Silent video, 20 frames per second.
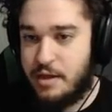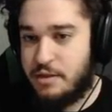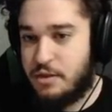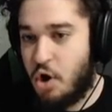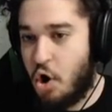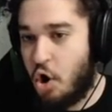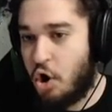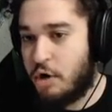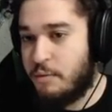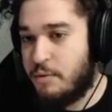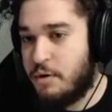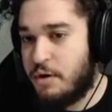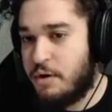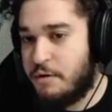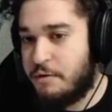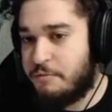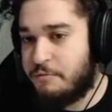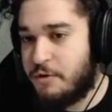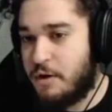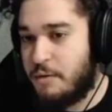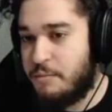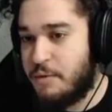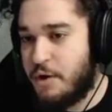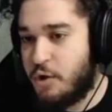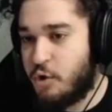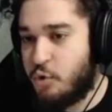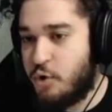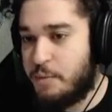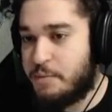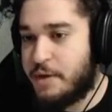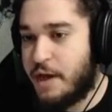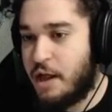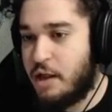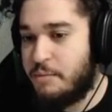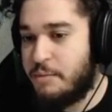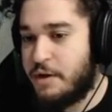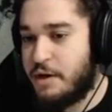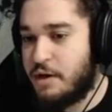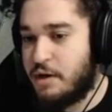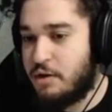The armor from equipped
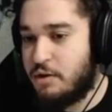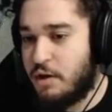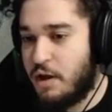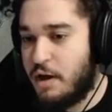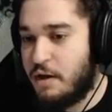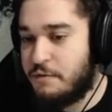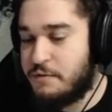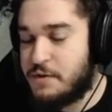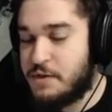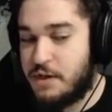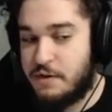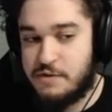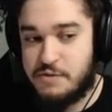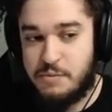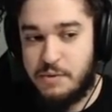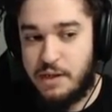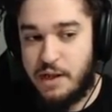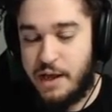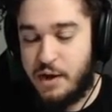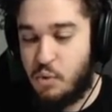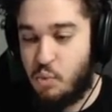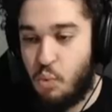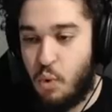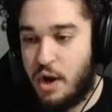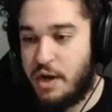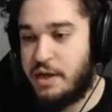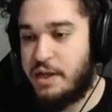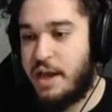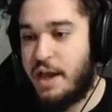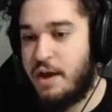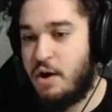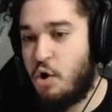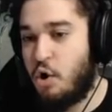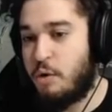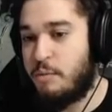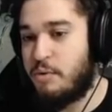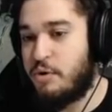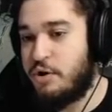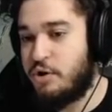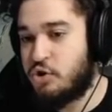helmet and gloves gives me like one K
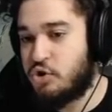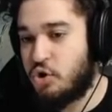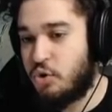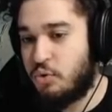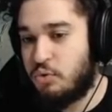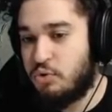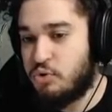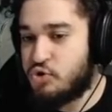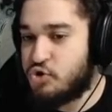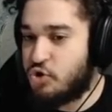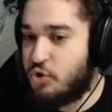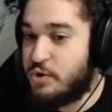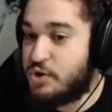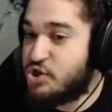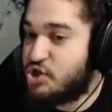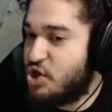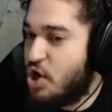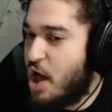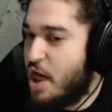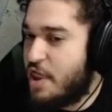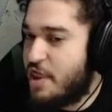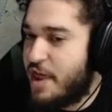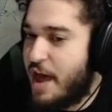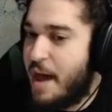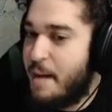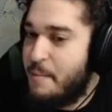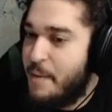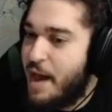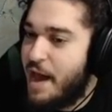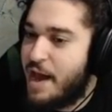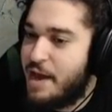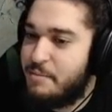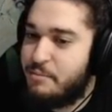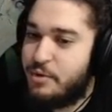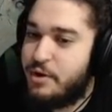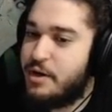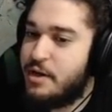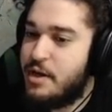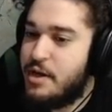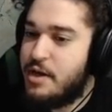armor in total, so it's not that bad,
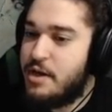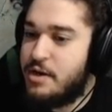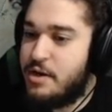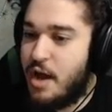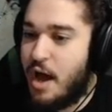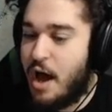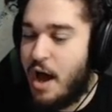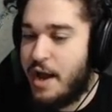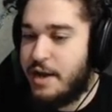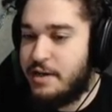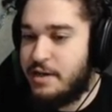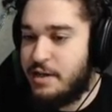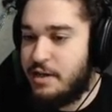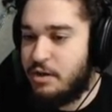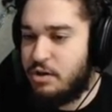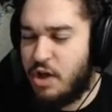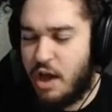but not ideal.